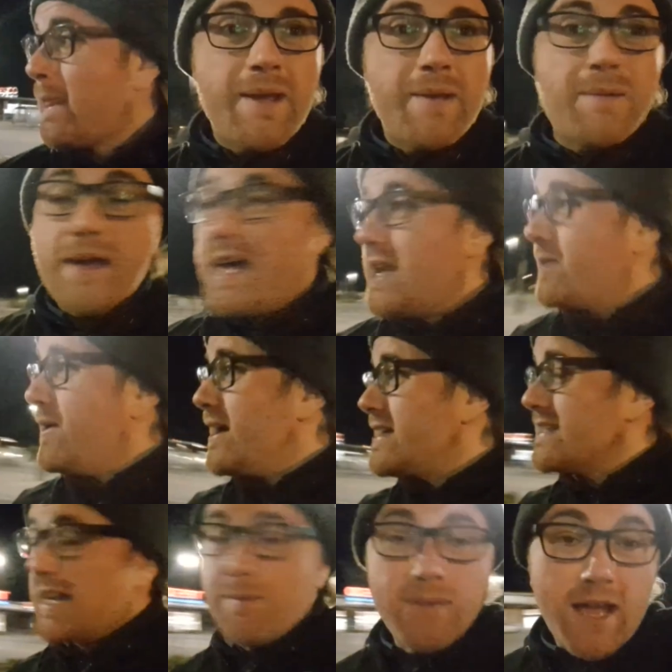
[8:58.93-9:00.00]
But anyways,
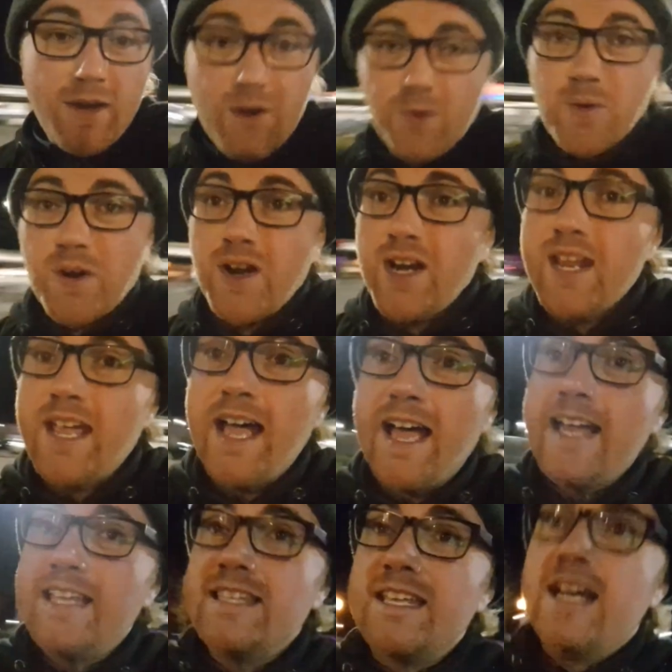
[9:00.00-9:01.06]
I'm now at work,
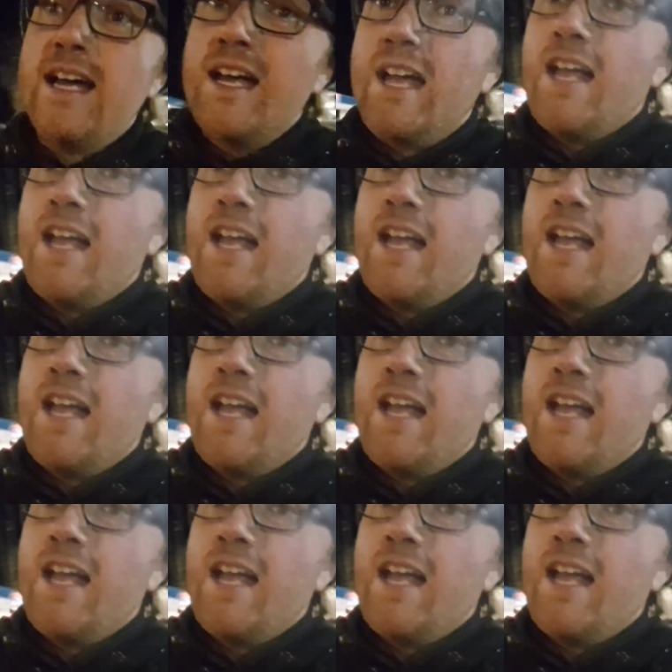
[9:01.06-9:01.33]
and I'm